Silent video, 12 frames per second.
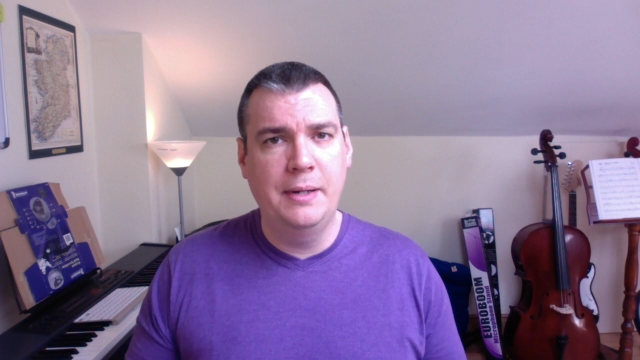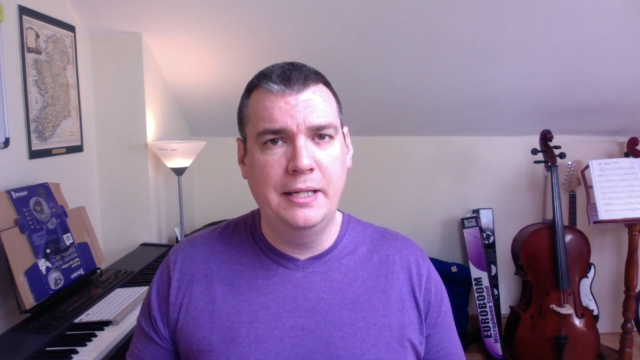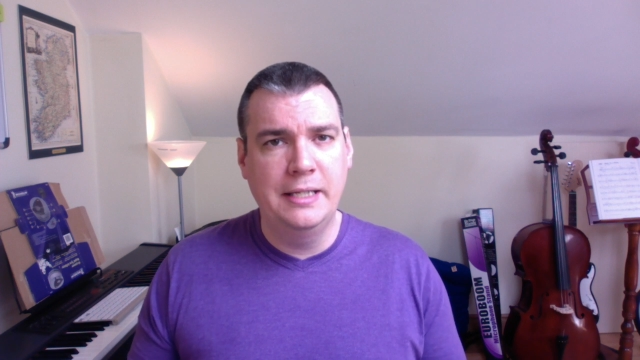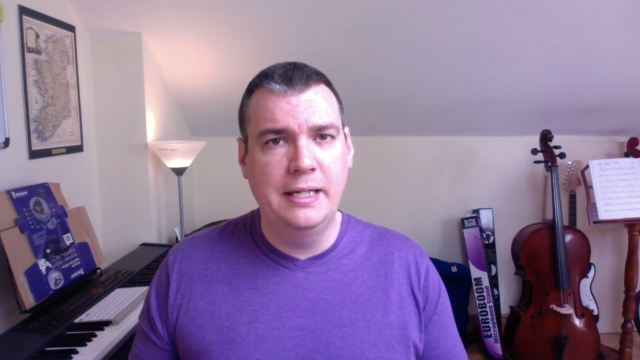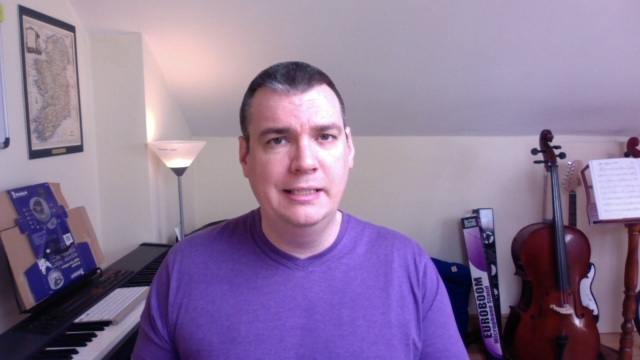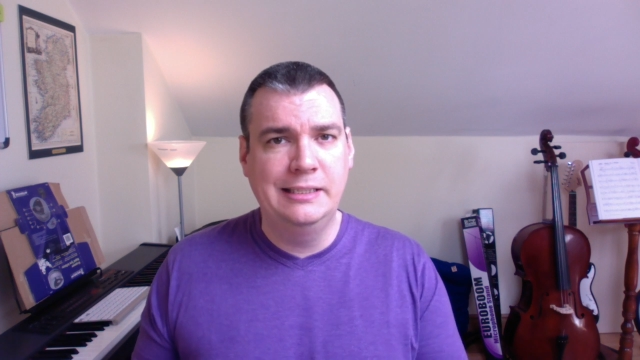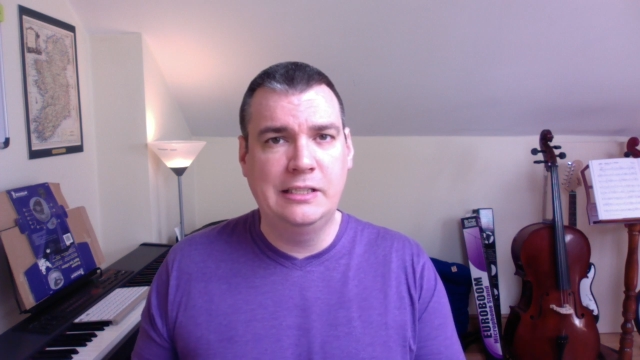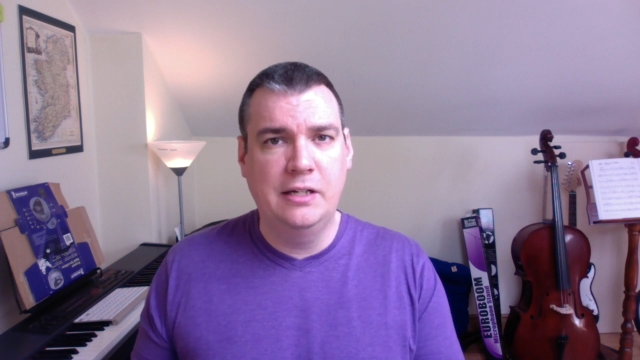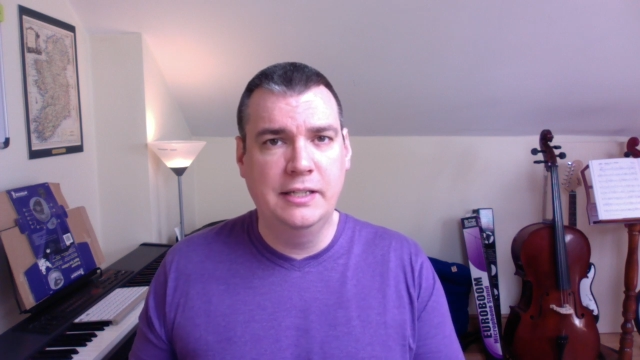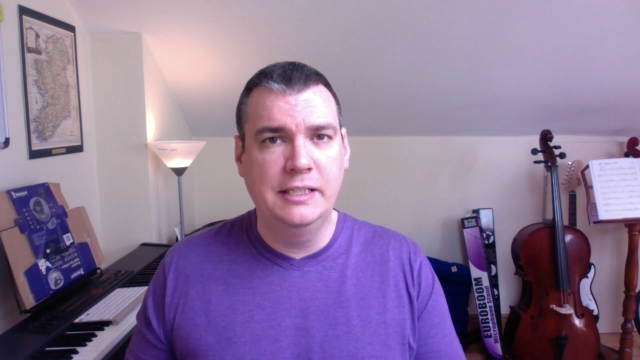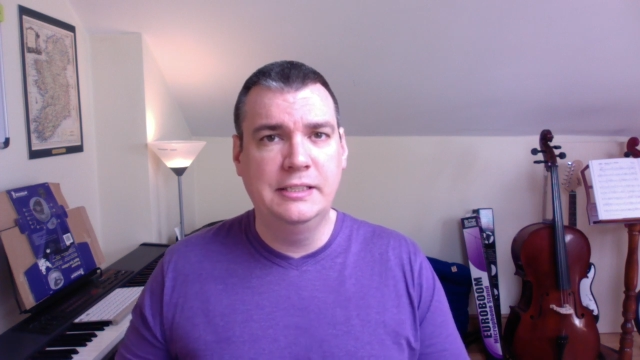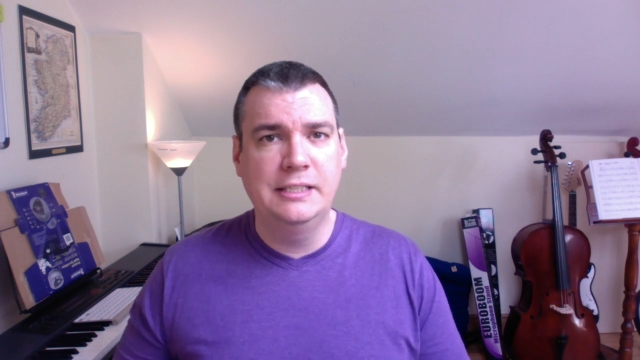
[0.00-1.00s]
and then
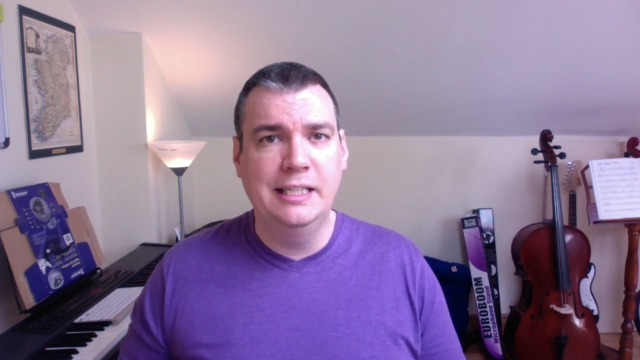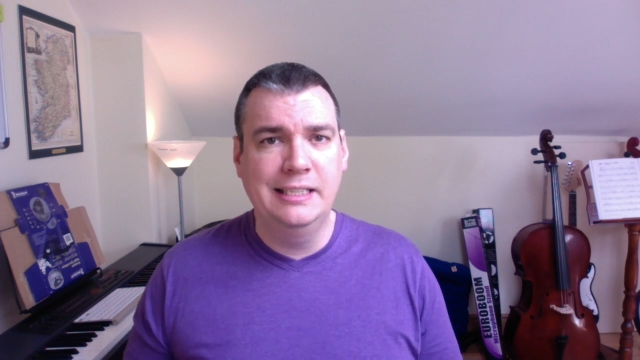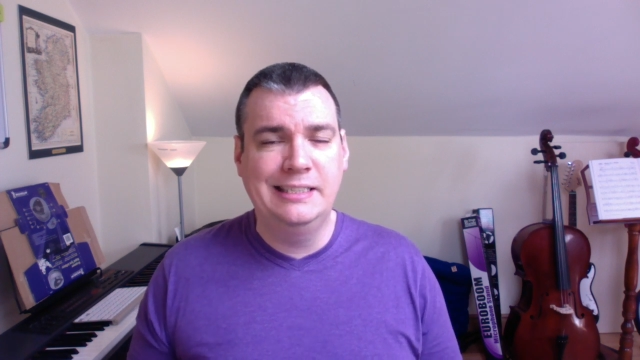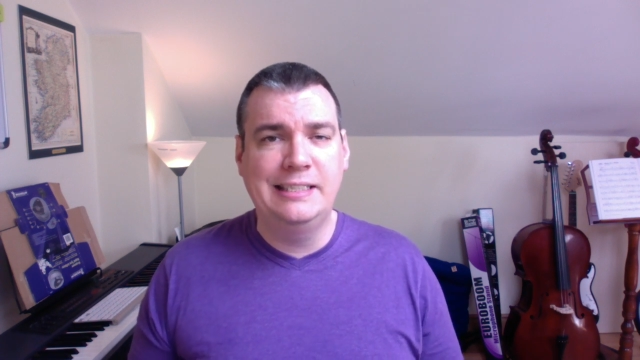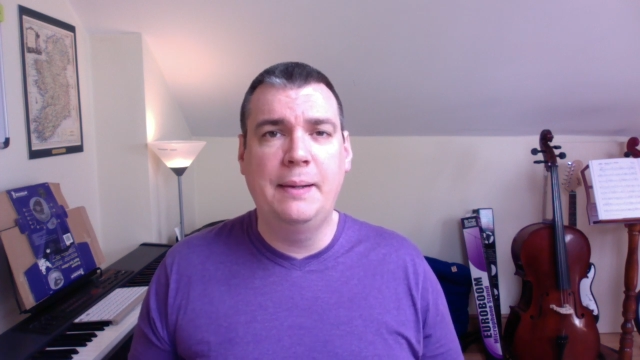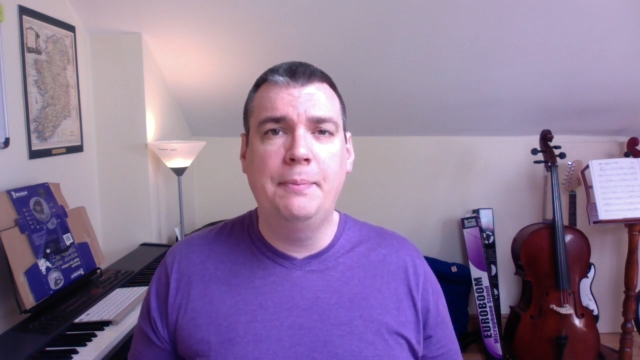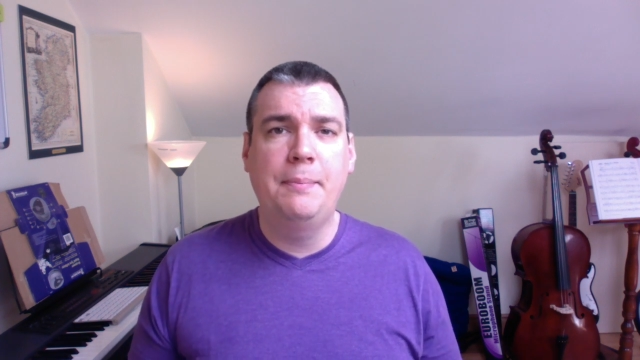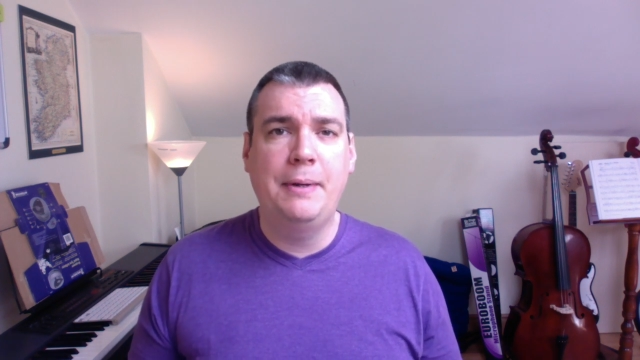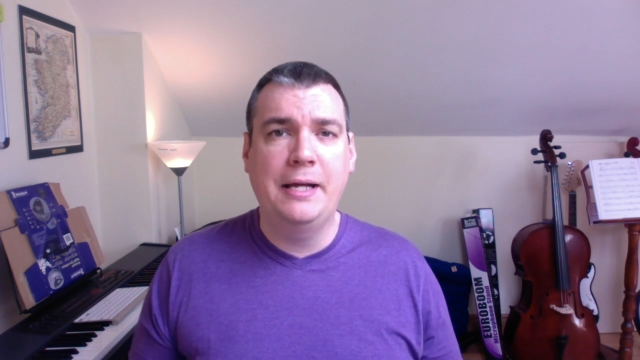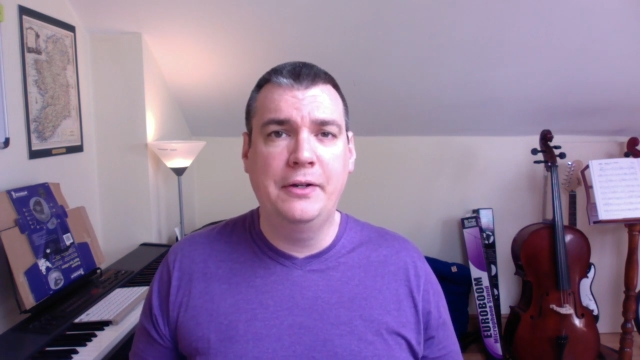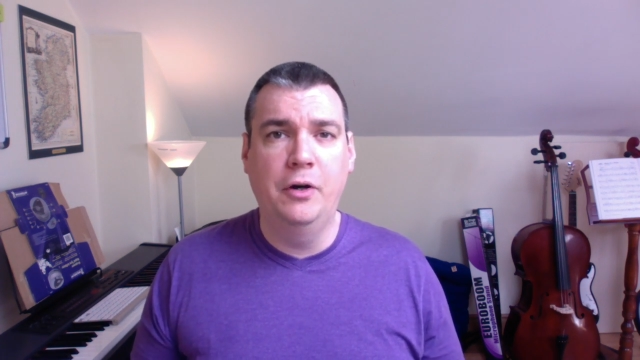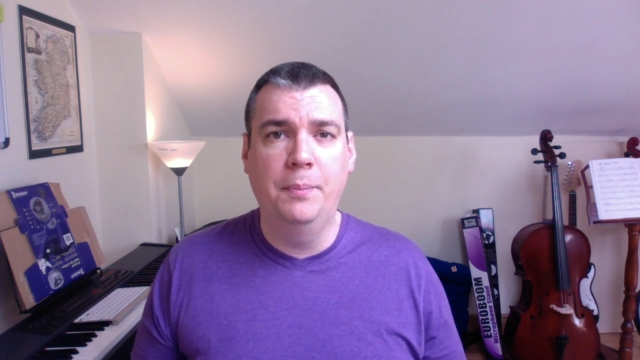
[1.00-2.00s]
starting to step
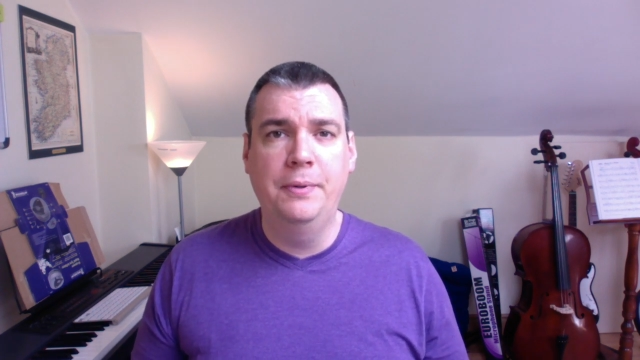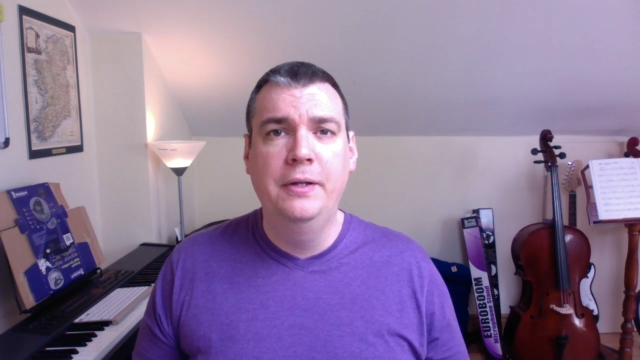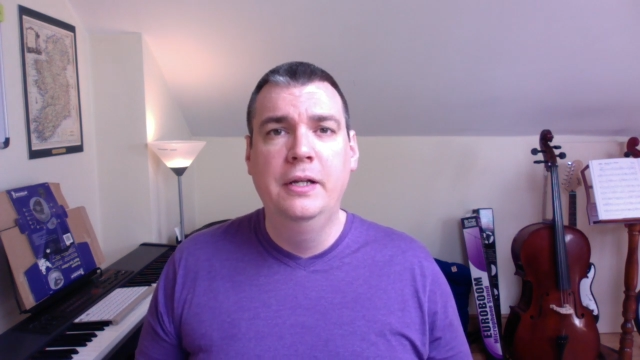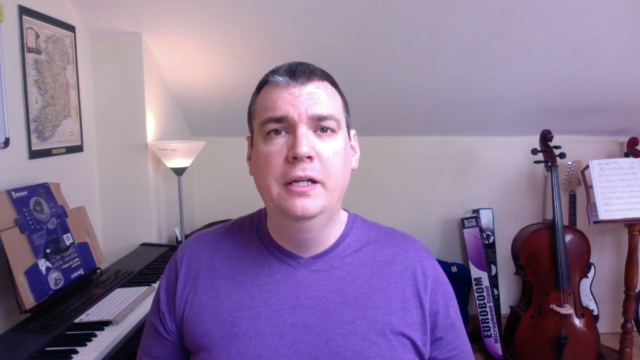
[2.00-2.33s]
back up.